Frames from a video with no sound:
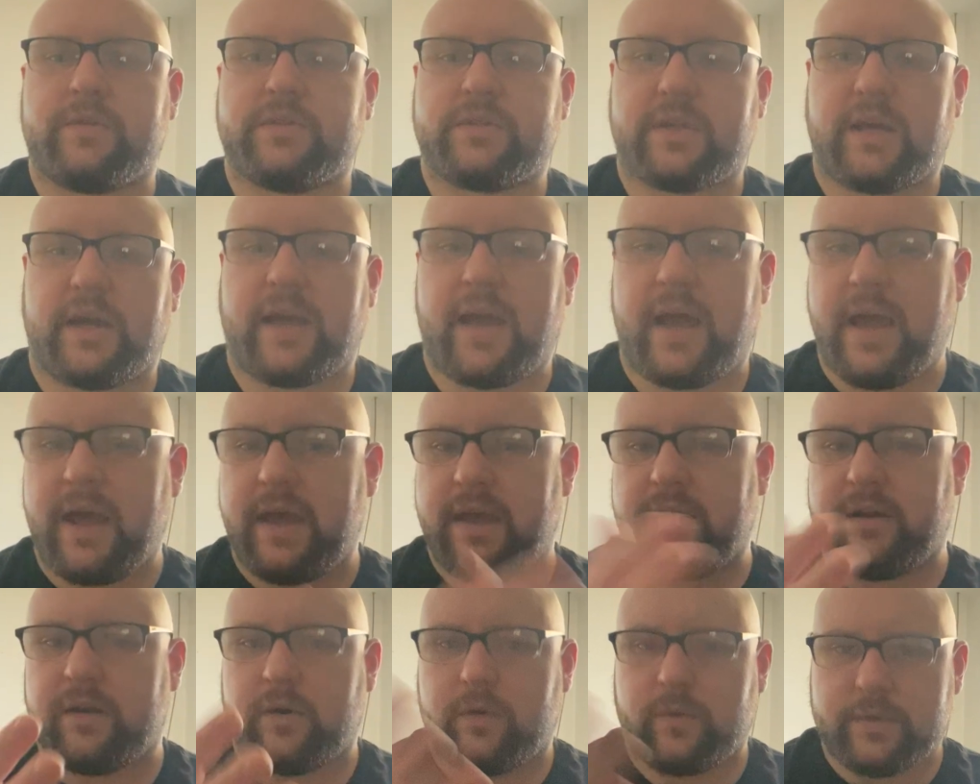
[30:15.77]
It's like,
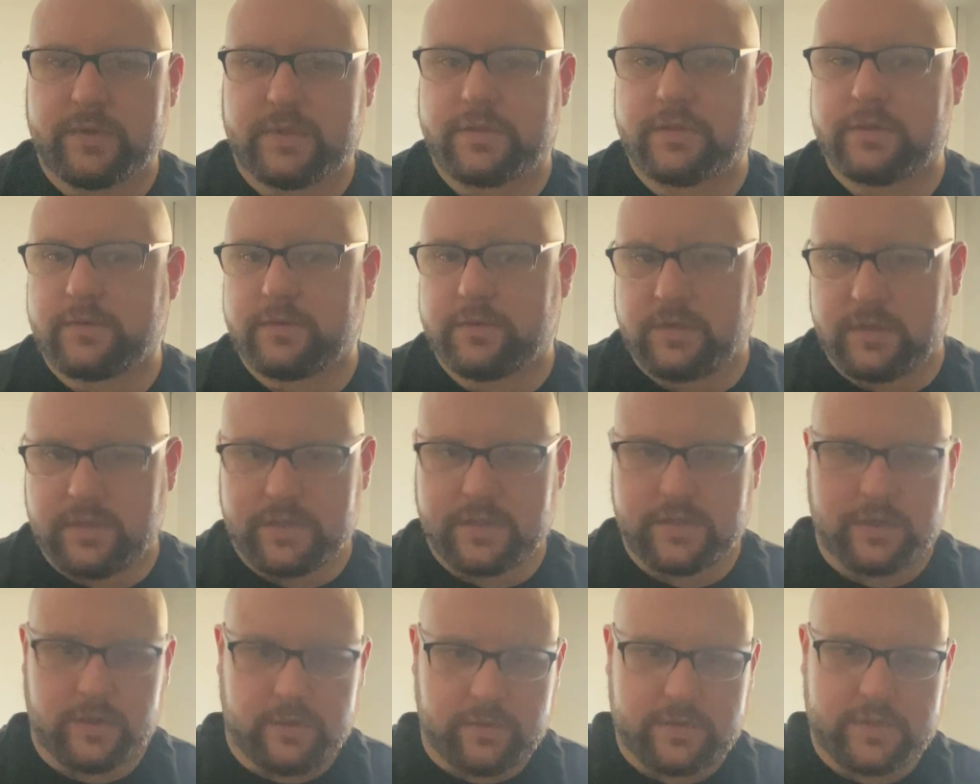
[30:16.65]
hey, this
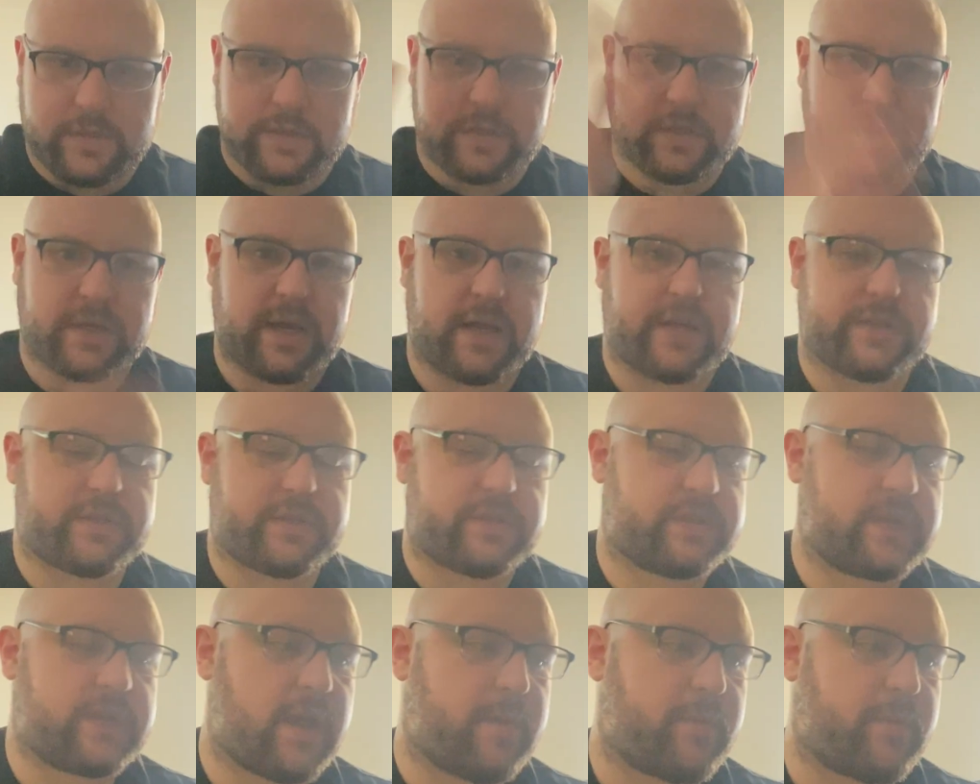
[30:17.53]
dude says he has a
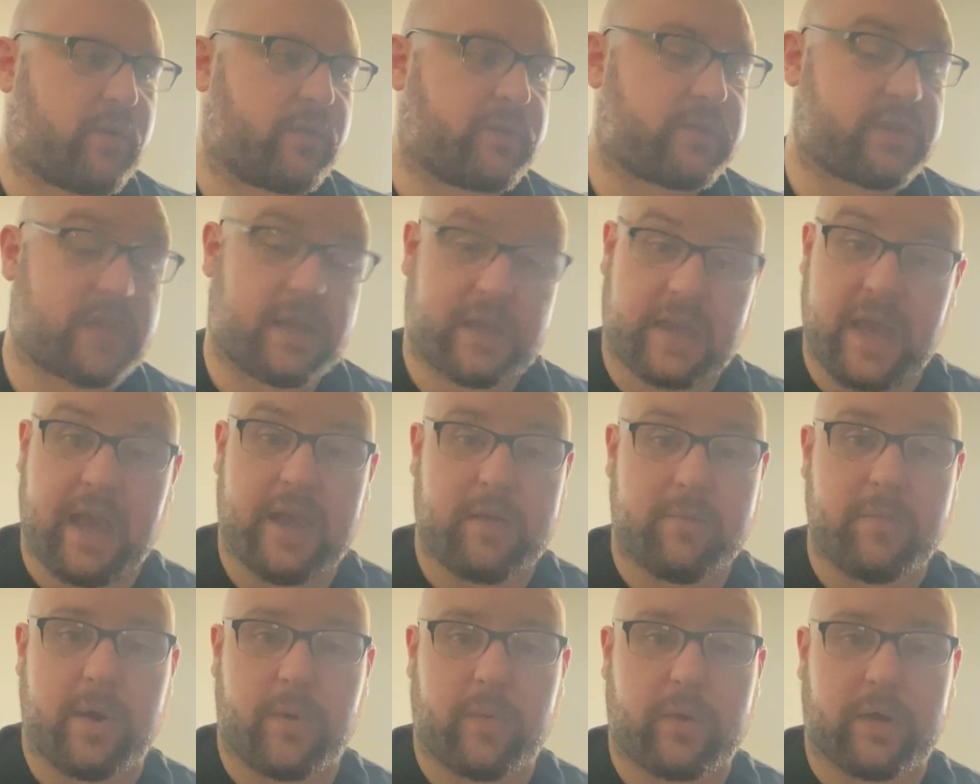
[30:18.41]
saber. It's like, yeah, you
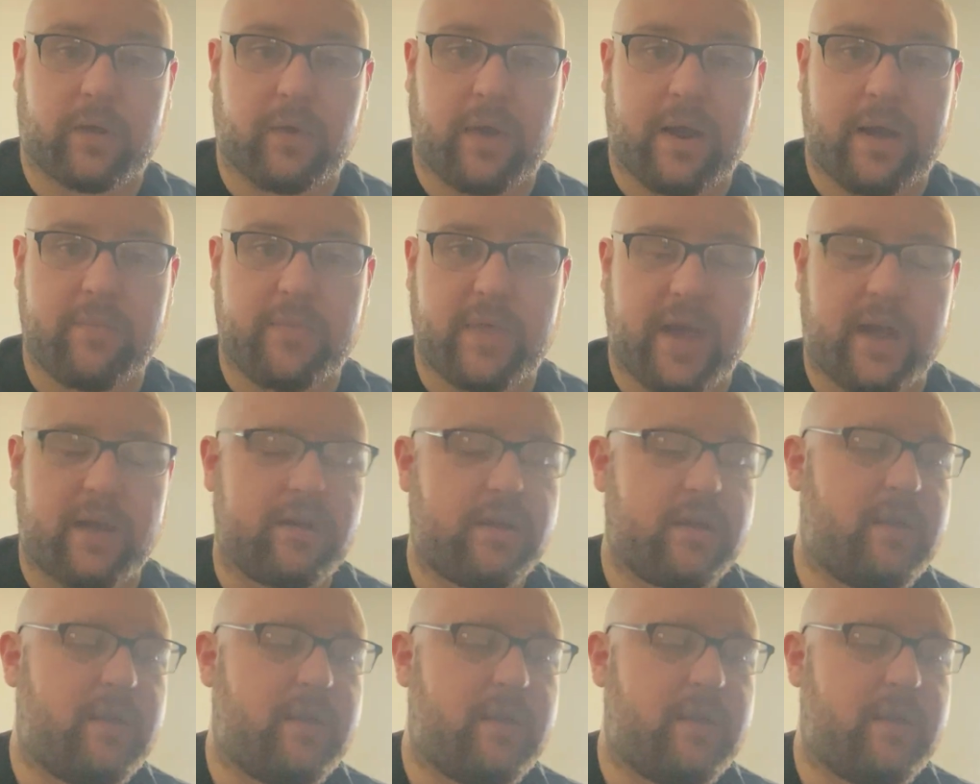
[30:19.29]
might want to grab that.